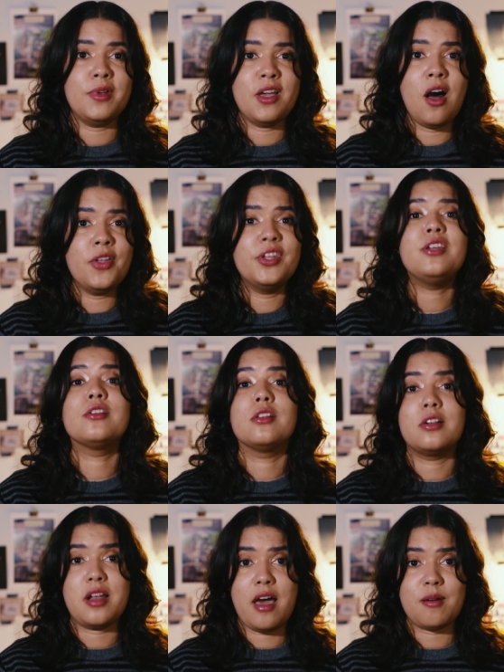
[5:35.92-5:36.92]
we all need to
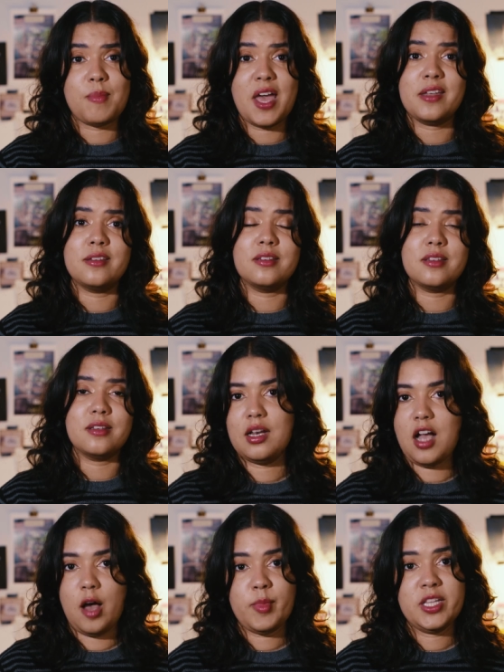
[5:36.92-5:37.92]
learn how to mend.
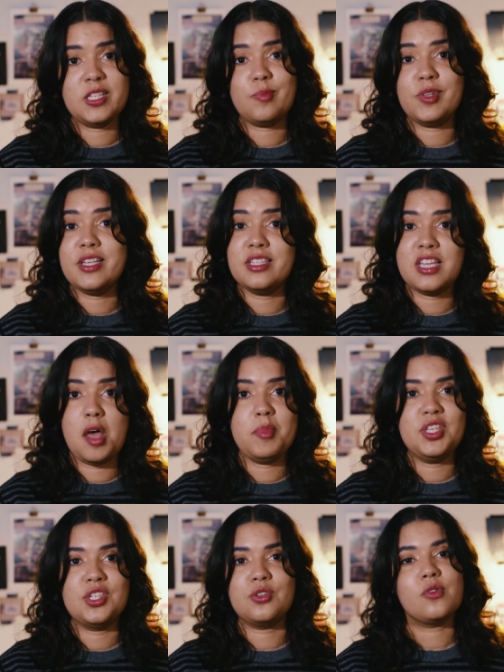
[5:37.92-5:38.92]
In comments, please tell
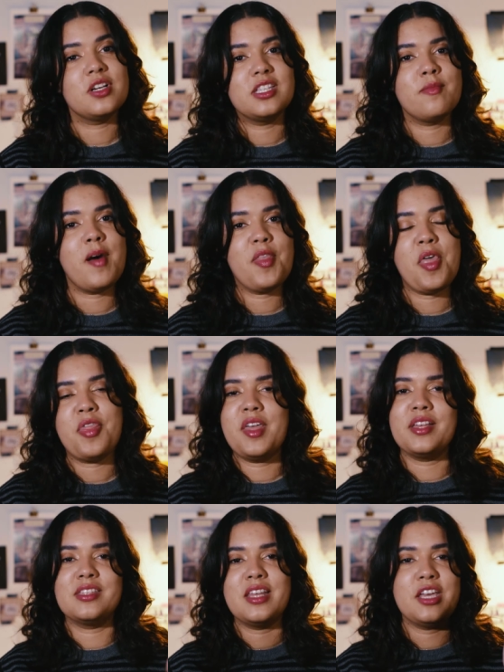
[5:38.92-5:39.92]
me stories about the
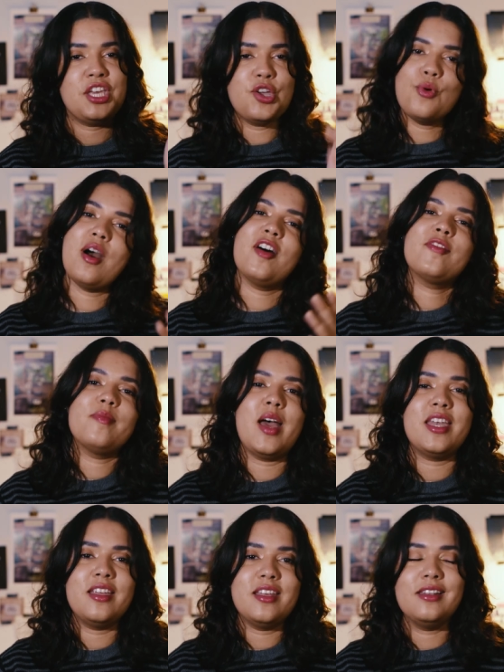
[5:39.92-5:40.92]
things that you have
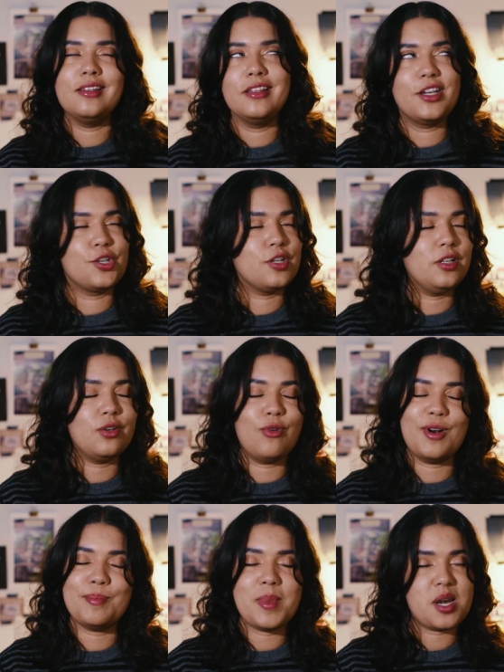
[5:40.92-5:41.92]
mended, literal
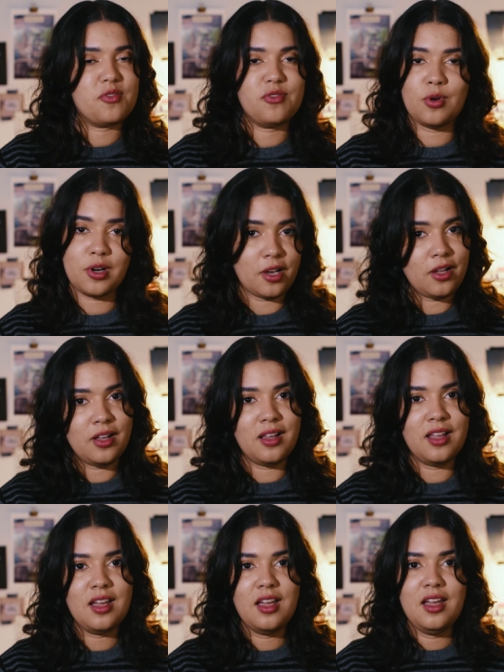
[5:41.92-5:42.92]
or
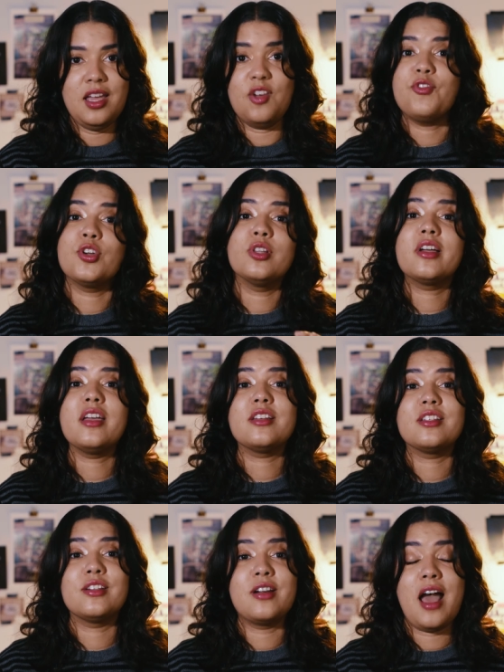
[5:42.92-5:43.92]
metaphorical. If you're looking
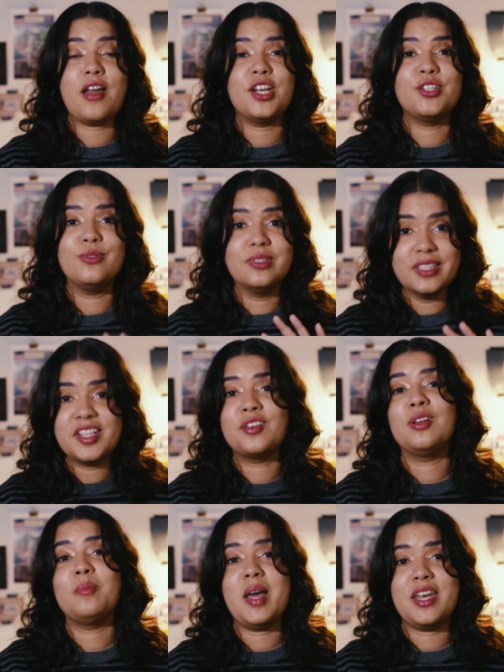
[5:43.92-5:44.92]
to learn how to do
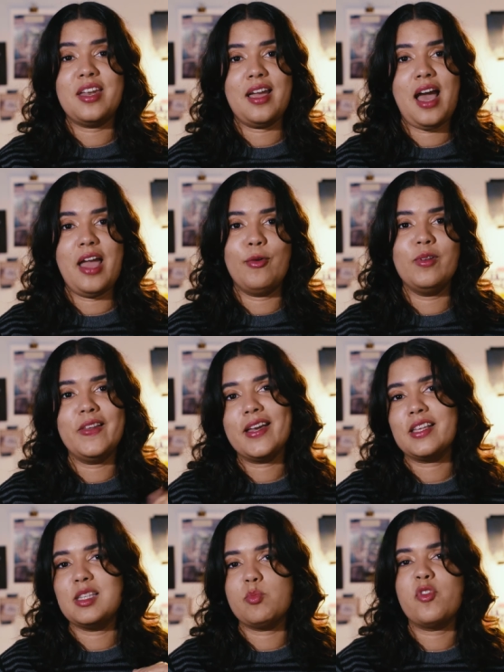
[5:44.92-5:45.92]
literal mending, I will
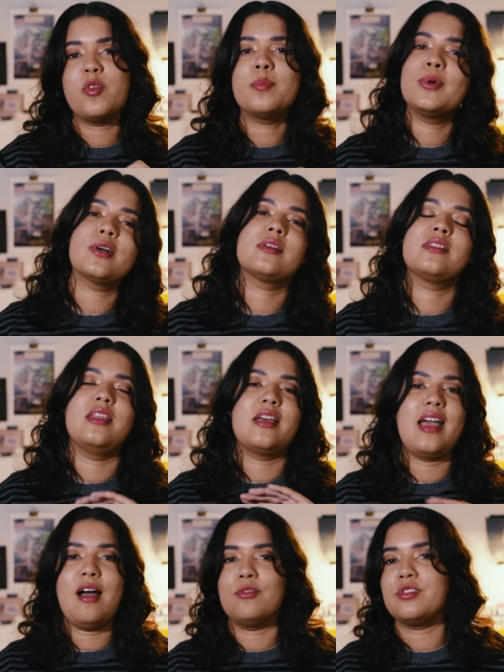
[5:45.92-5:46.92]
link some of the books and
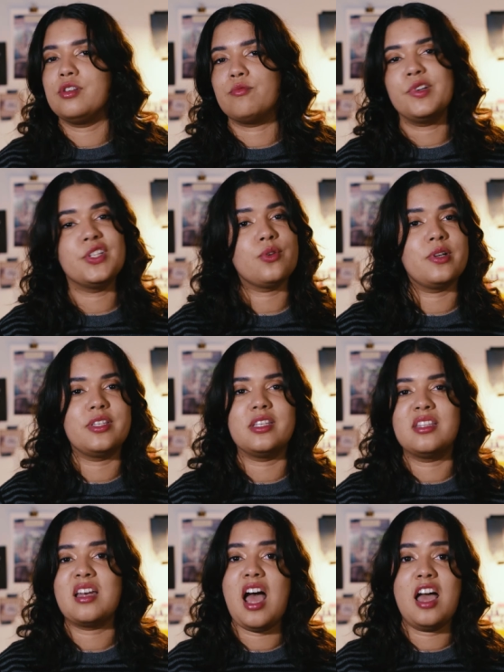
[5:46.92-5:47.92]
accounts and
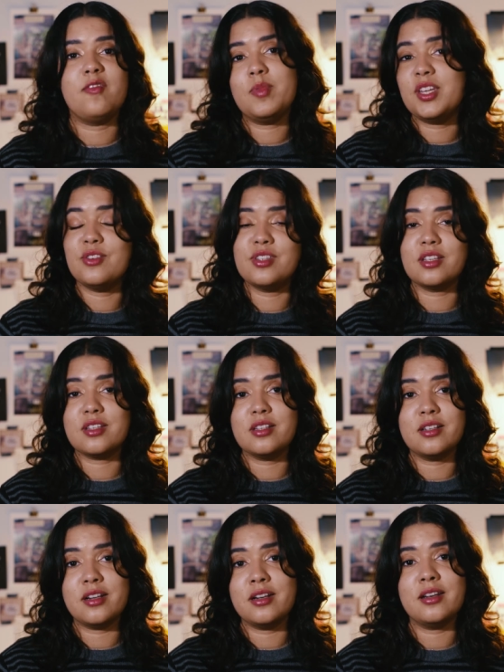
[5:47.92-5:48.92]
resources that I've been using to
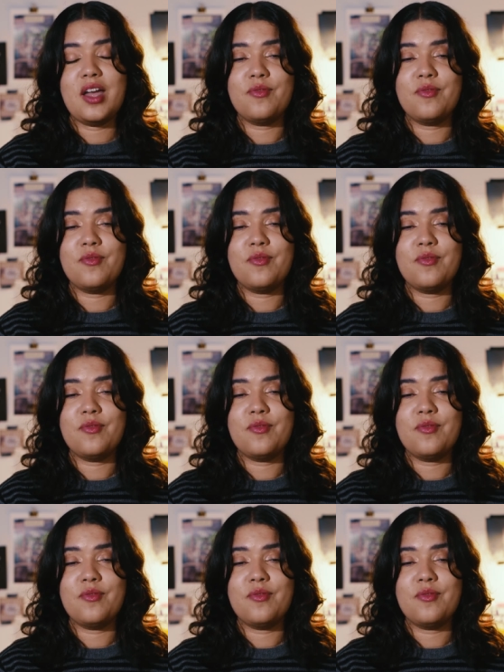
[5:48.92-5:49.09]
learn.